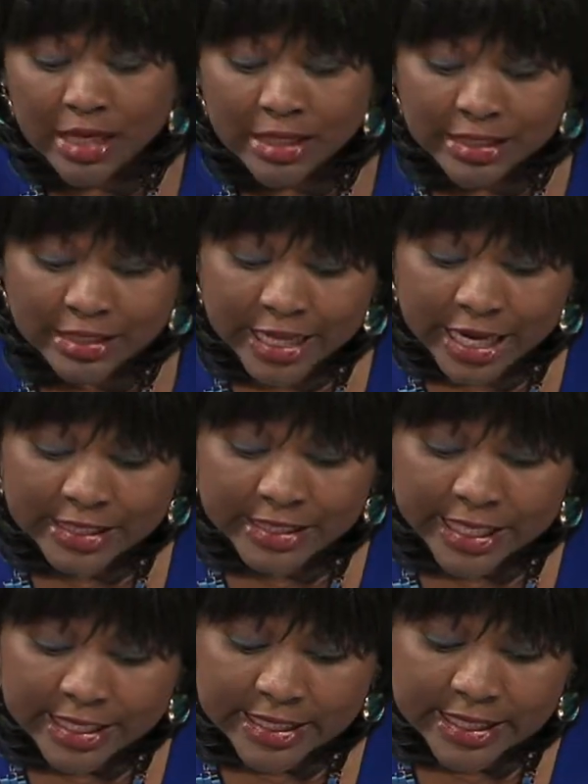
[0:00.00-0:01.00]
Yes,
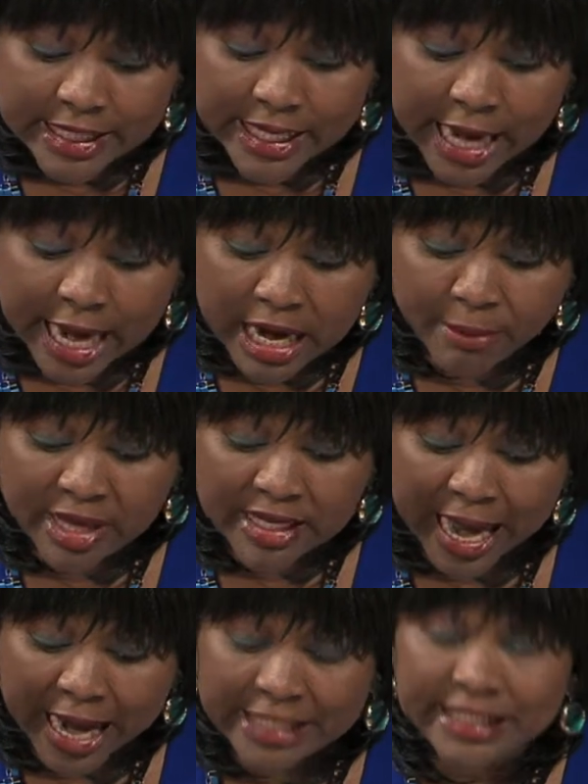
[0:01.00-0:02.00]
the the enemy
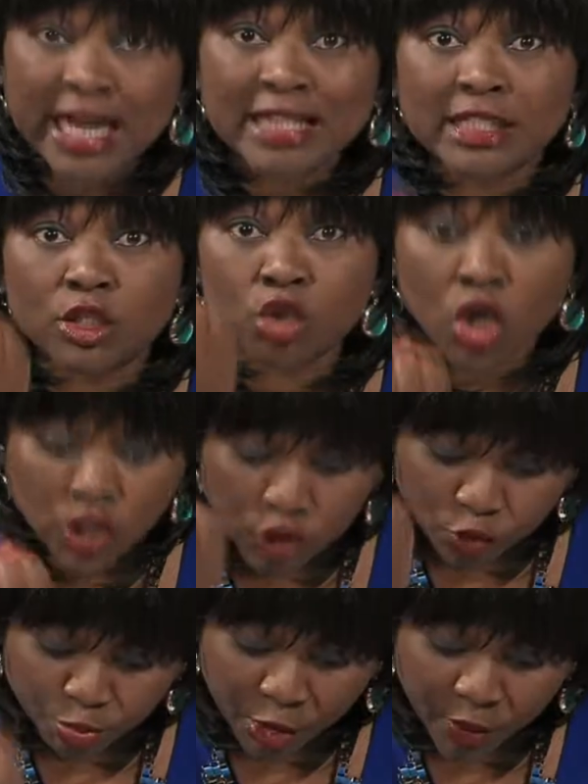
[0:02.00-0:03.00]
hijacks those
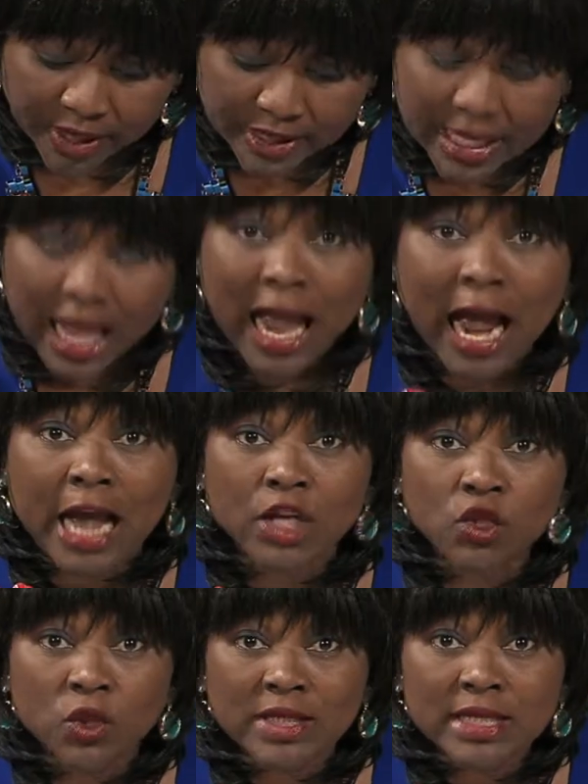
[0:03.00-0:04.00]
spirits
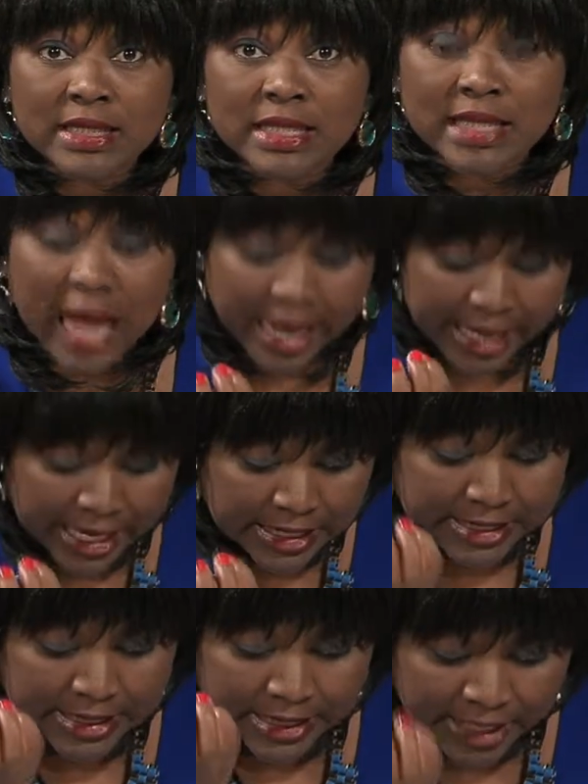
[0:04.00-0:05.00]
and uses it
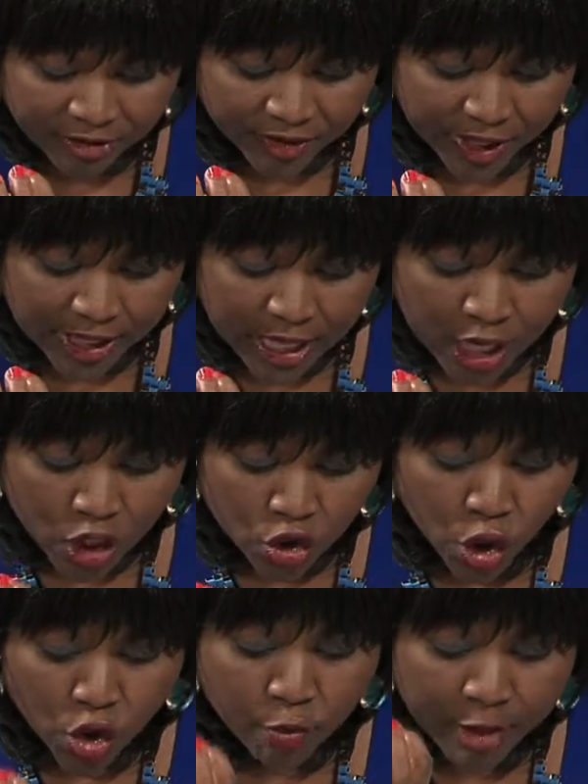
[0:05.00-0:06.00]
against the living.
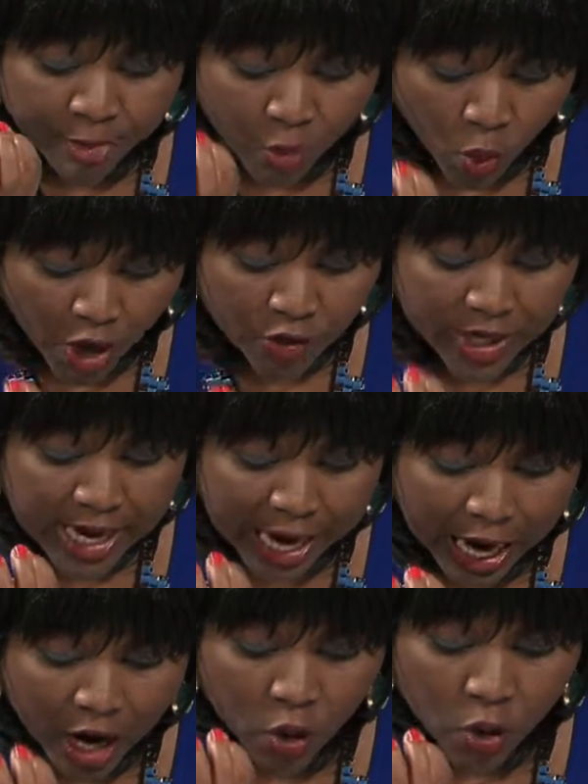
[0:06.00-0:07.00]
So you may be wondering
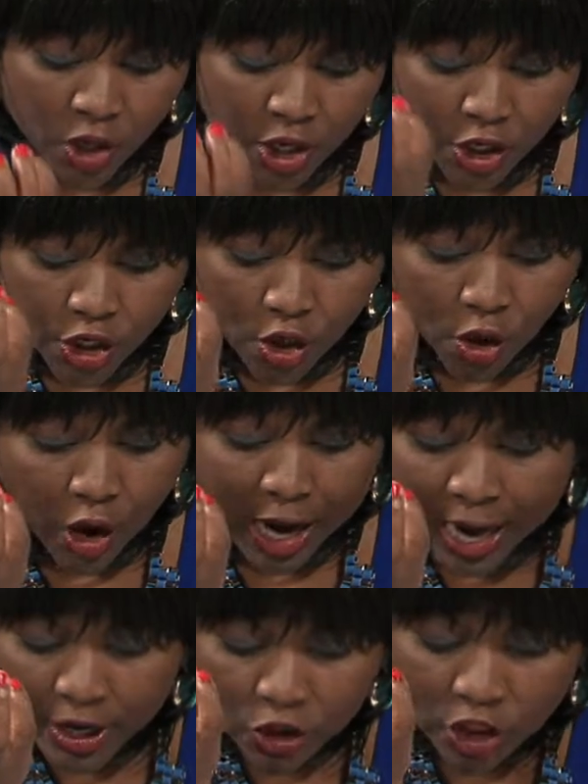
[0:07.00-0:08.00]
how, you know,
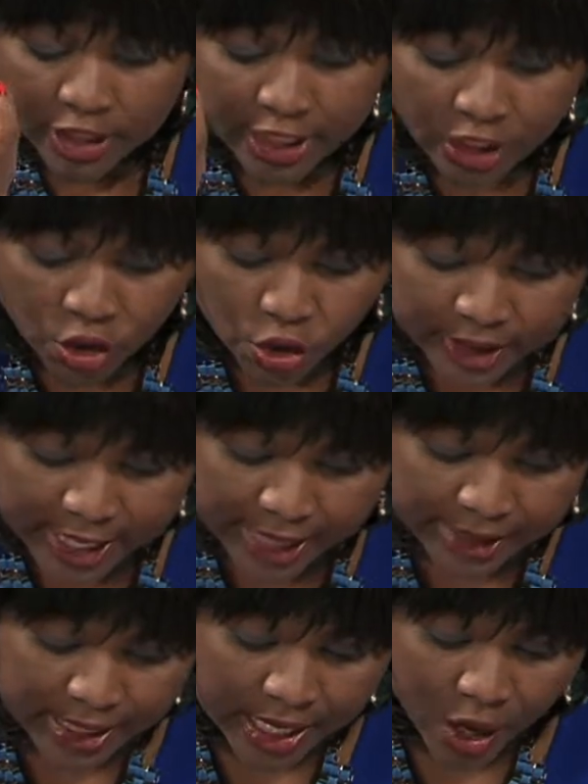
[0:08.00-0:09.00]
how does he do
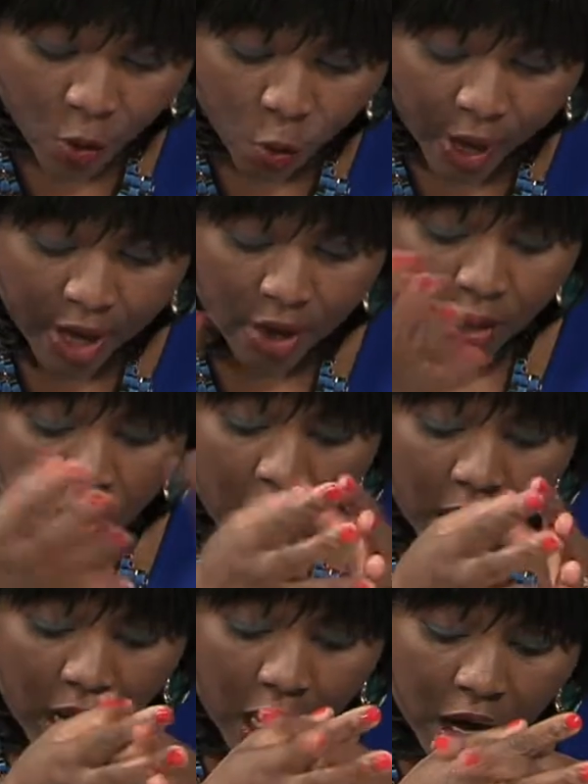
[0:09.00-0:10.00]
that? Well,
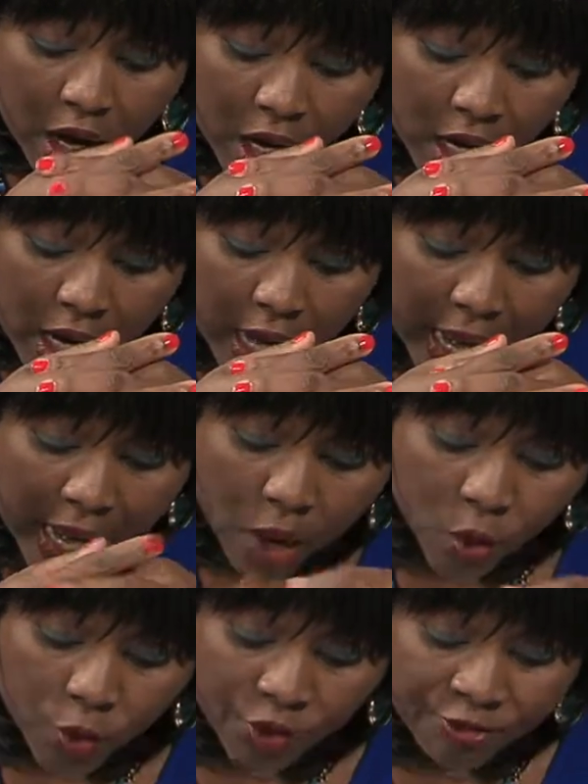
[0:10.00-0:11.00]
uh, uh, uh I
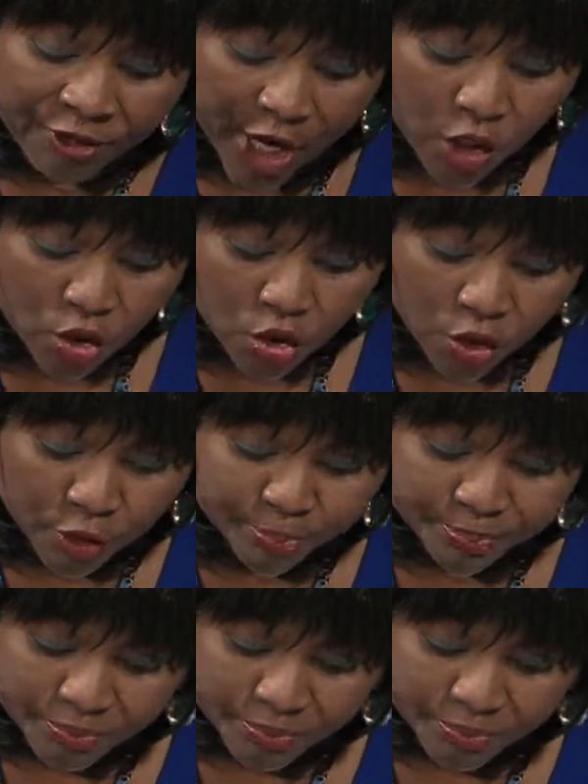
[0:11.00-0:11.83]
will refer you to